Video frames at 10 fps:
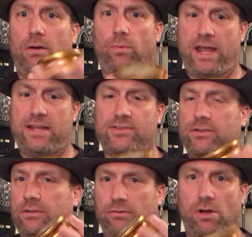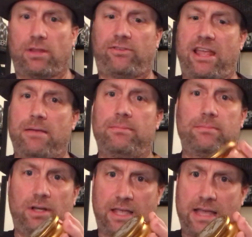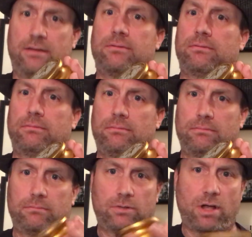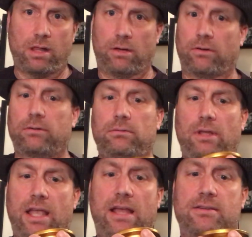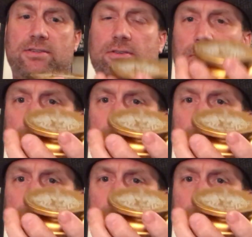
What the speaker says: weight. They're all the same. Again, color and